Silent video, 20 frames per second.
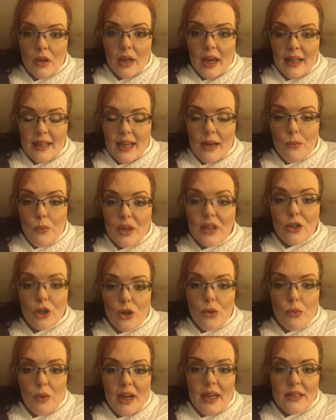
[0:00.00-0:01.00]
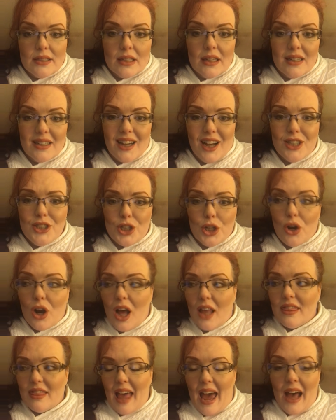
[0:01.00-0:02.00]
And that with good reason, because you're
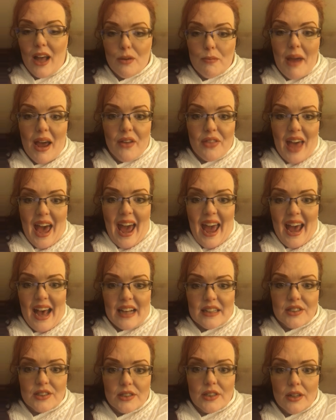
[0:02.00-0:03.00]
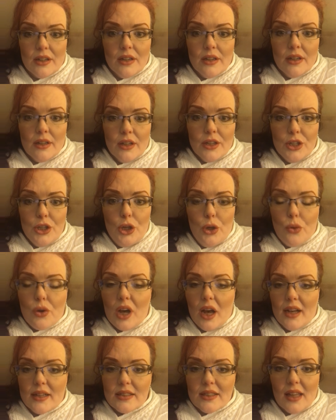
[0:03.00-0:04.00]
a loudmouth ass. You
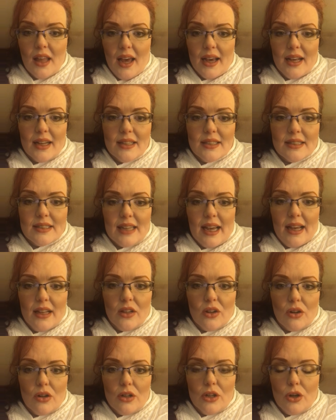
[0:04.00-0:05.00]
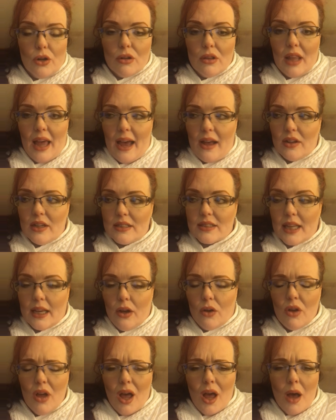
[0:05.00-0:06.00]
cuss like a sailor. You're loud as
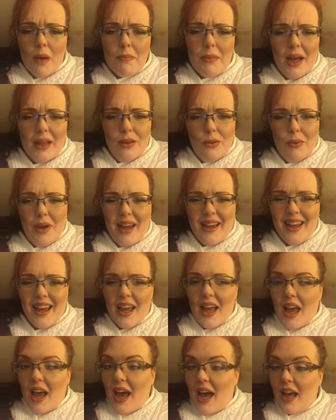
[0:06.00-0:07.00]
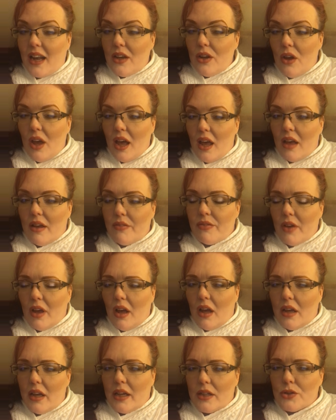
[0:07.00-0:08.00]
hell. By the way, how do you have
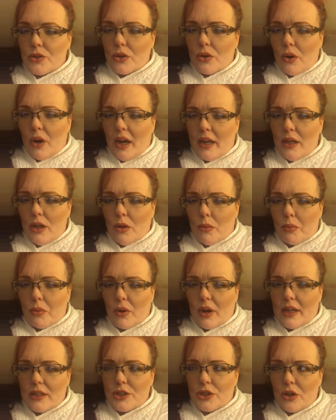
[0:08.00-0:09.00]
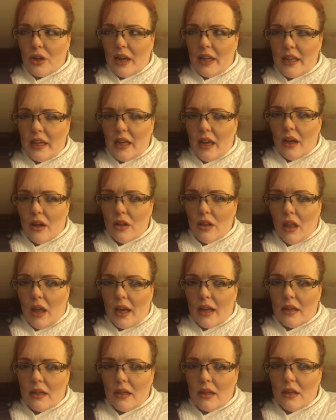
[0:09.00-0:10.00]
intracranial pressure and yell
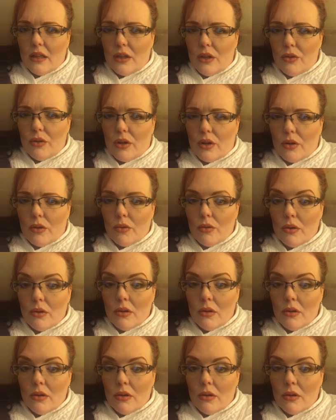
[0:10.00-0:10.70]
like you do?